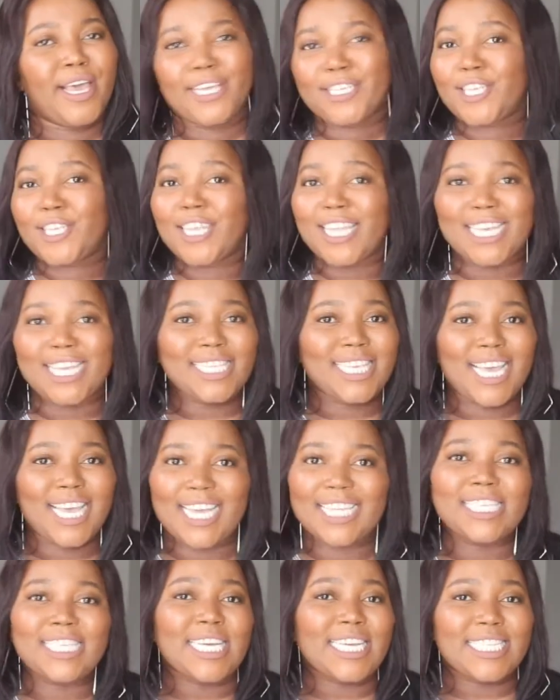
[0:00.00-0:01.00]
So
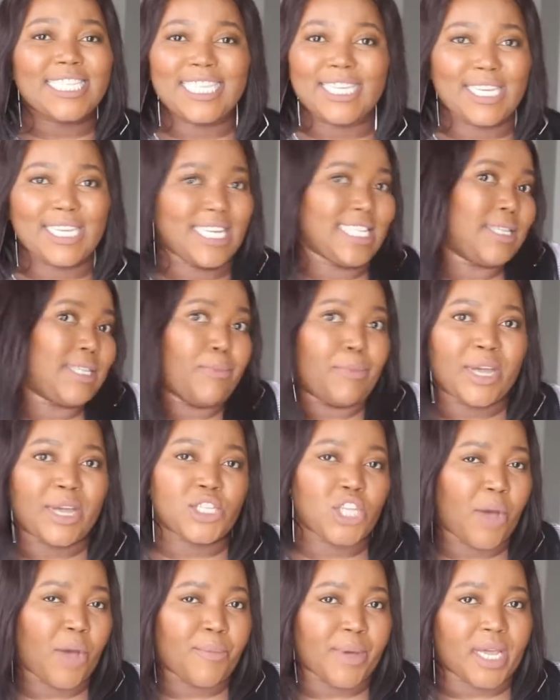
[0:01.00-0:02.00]
it's a big
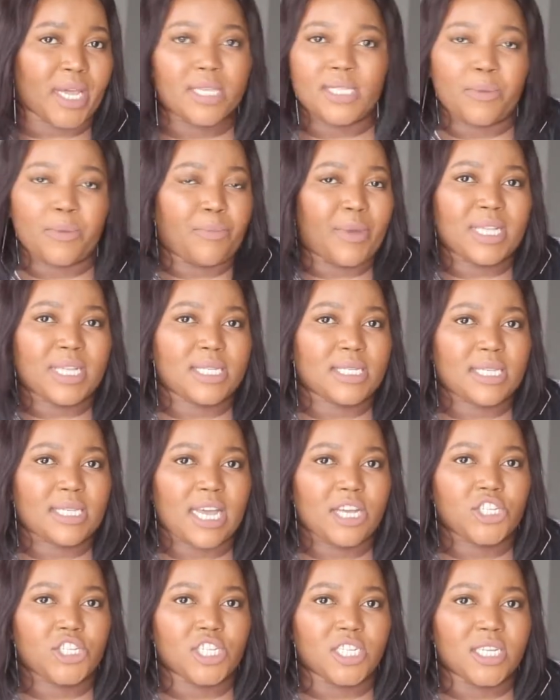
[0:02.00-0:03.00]
topic, it's a big
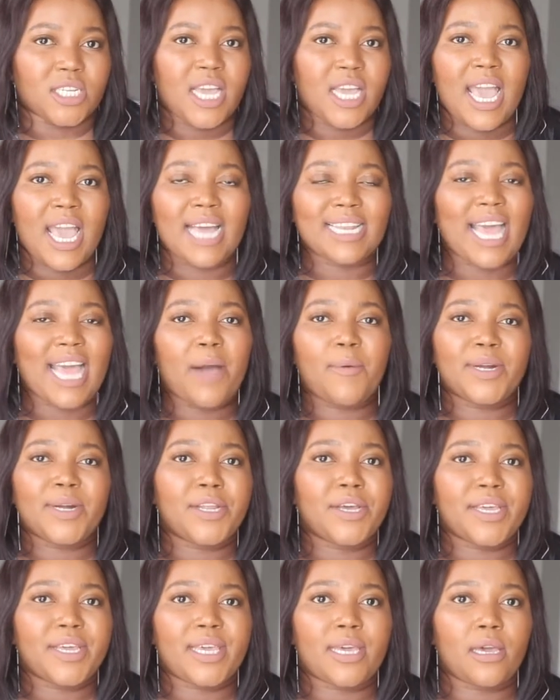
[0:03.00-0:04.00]
discussion, and I want
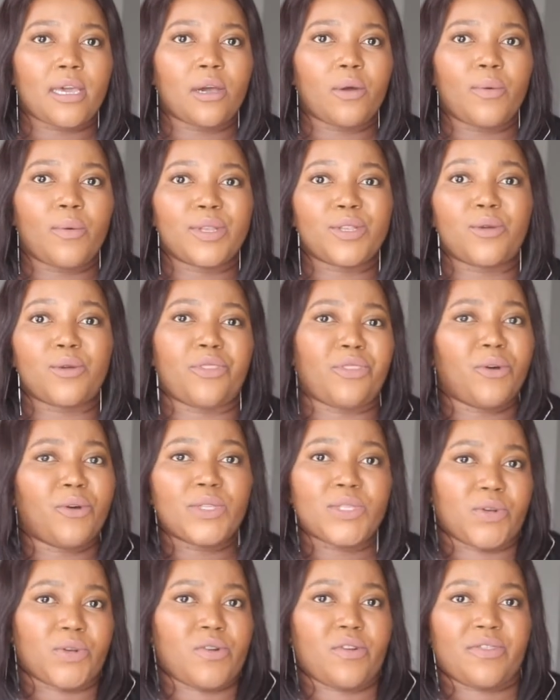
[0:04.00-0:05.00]
to hear what your
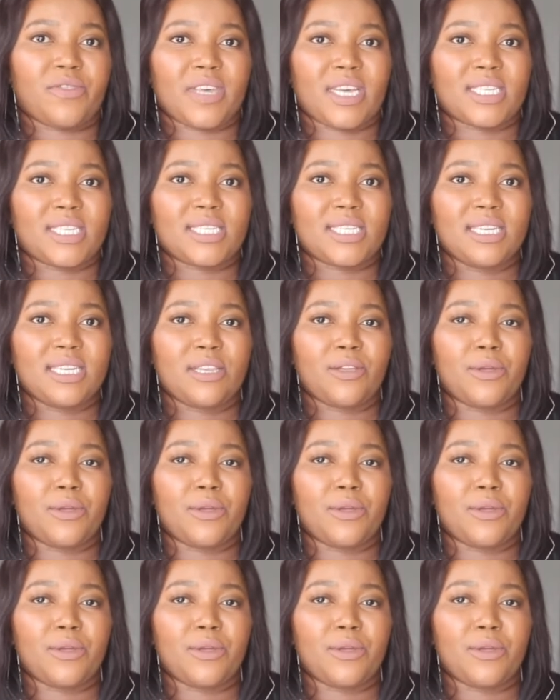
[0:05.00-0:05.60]
thoughts are on that.